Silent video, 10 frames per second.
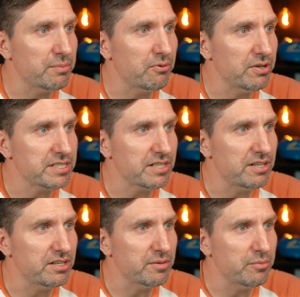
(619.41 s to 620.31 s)
the points
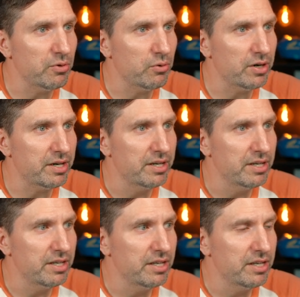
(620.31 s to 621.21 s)
are, the more,
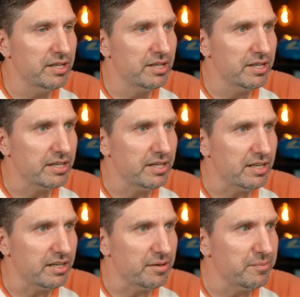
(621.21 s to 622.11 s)

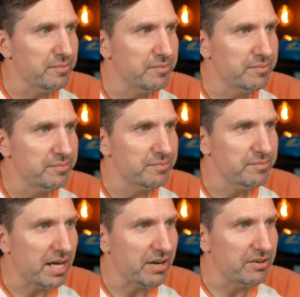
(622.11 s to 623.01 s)
um,
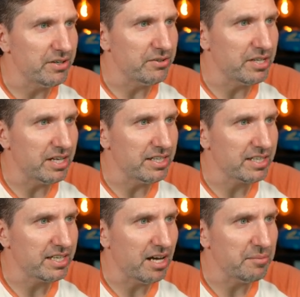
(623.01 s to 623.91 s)
I don't know, uh,
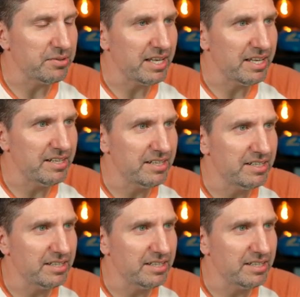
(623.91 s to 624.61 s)
complicated,